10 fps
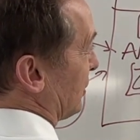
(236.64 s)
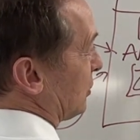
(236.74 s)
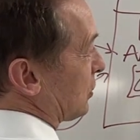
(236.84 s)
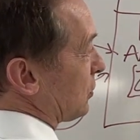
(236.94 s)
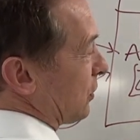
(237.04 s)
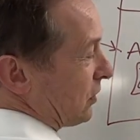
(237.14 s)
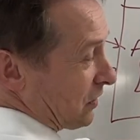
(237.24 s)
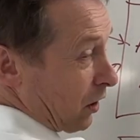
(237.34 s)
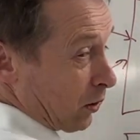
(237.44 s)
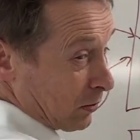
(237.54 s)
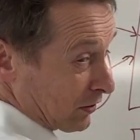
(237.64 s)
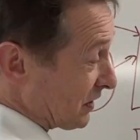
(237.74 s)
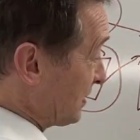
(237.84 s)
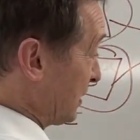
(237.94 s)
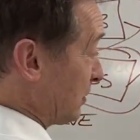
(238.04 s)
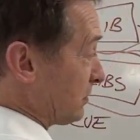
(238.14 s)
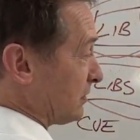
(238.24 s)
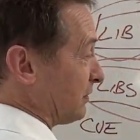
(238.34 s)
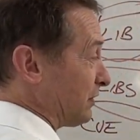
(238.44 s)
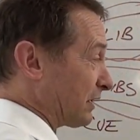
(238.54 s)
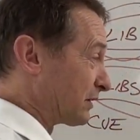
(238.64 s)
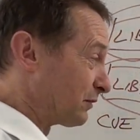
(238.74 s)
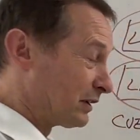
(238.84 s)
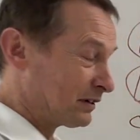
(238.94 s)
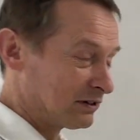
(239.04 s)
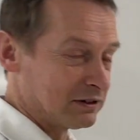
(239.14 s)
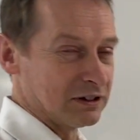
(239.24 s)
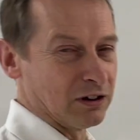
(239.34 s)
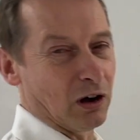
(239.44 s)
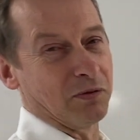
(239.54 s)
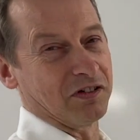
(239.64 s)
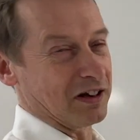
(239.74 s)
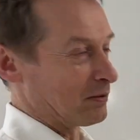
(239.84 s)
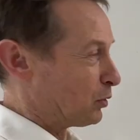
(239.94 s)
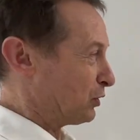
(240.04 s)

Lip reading: you can do this at arbitrary scale effectively. Obviously, the more